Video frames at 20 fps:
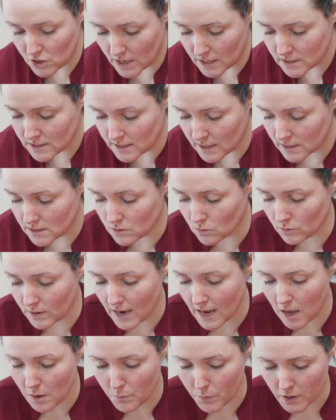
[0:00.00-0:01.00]
chance that's going
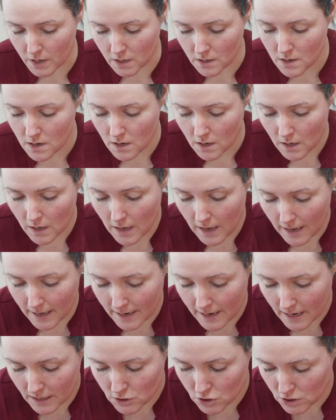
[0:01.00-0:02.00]
to happen.
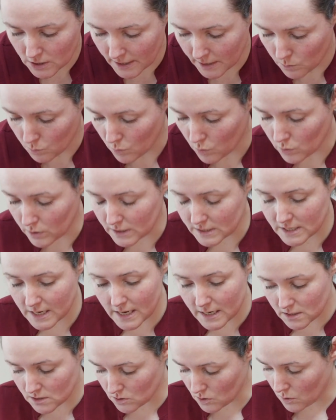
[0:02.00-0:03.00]
And actually, we're going to
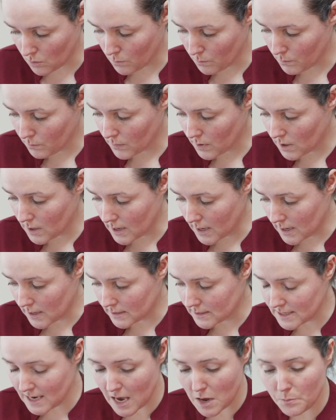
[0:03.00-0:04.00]
take some
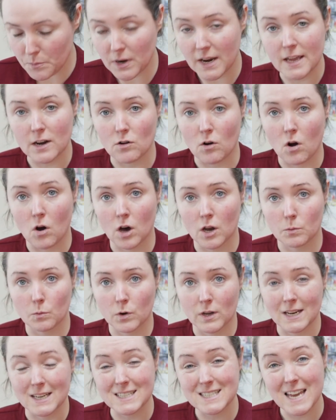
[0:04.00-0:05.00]
tape later on and
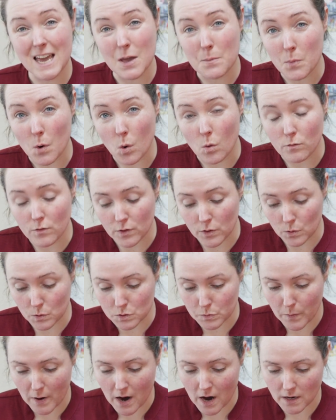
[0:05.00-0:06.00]
we're going to tape over
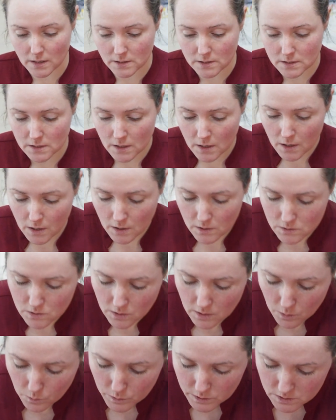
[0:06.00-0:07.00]
those parts
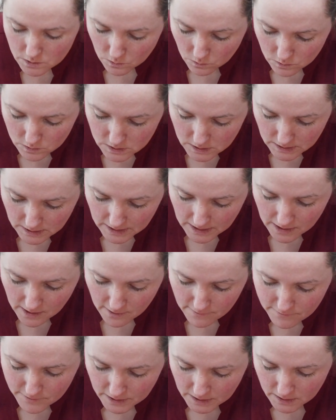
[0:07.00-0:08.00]
so that we don't get
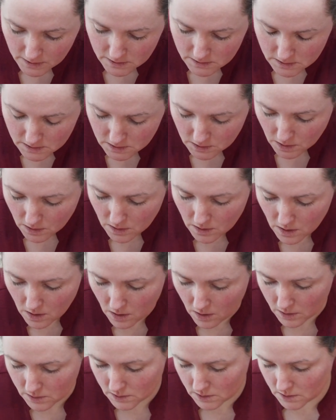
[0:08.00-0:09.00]
our fingers
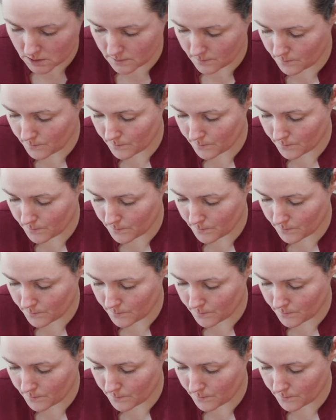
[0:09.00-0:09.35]
caught.